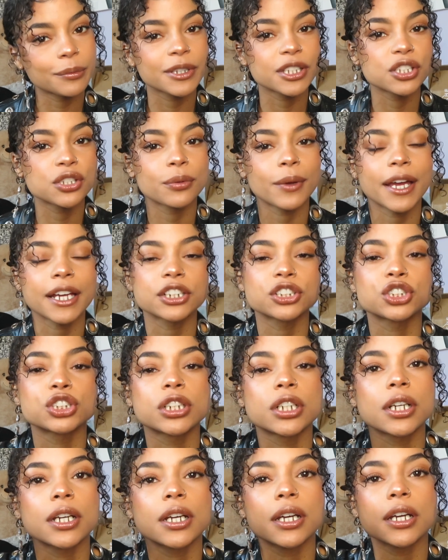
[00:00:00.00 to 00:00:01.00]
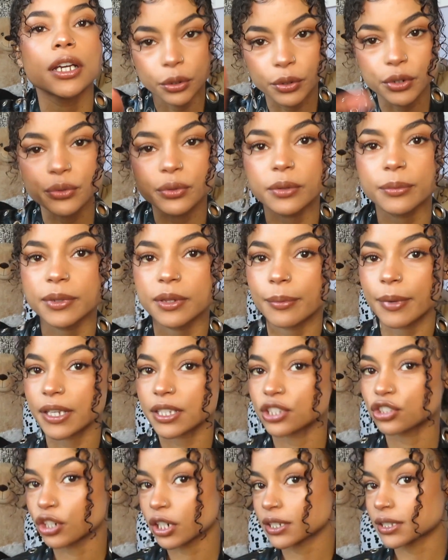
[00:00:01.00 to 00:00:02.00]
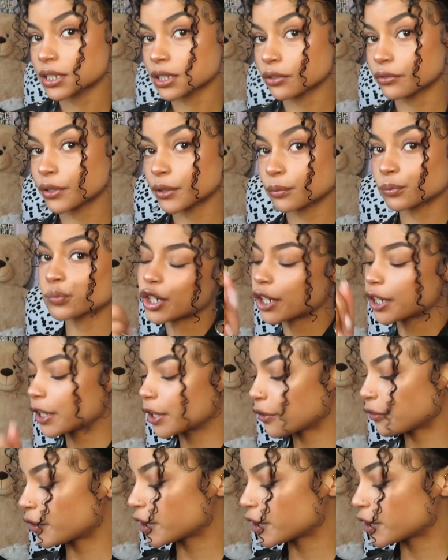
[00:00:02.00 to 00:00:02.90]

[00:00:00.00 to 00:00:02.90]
to be too extra. You always want to be the best dressed in the room. Heard it here